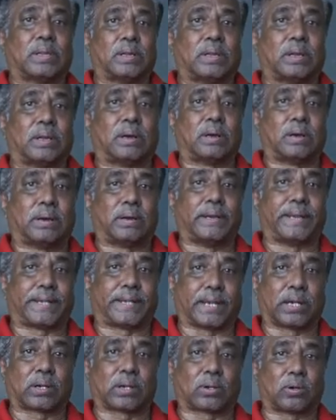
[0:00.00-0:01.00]
It
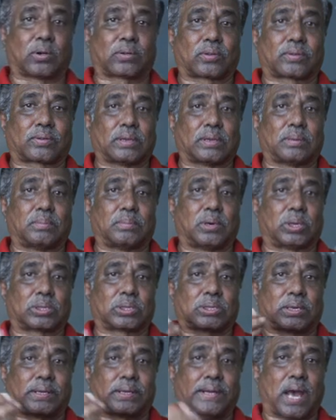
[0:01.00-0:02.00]
includes
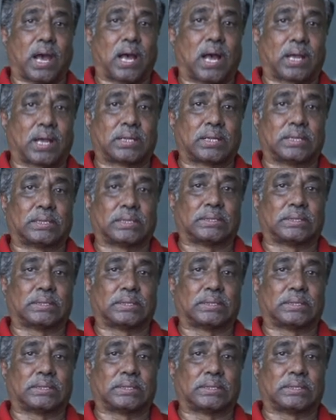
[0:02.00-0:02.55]
both dog,